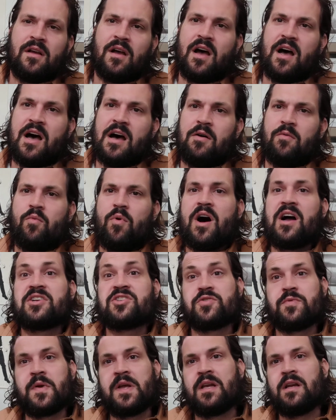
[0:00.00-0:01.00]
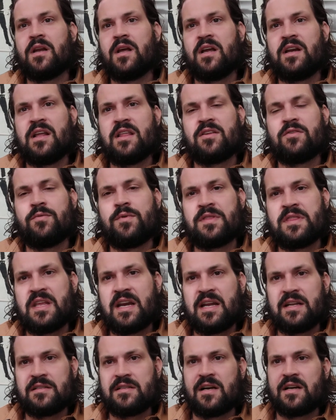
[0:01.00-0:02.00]
Watchmen, another one
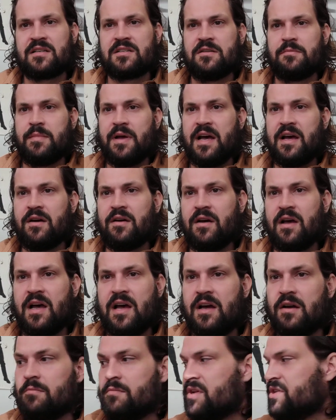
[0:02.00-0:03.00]
that I talked about,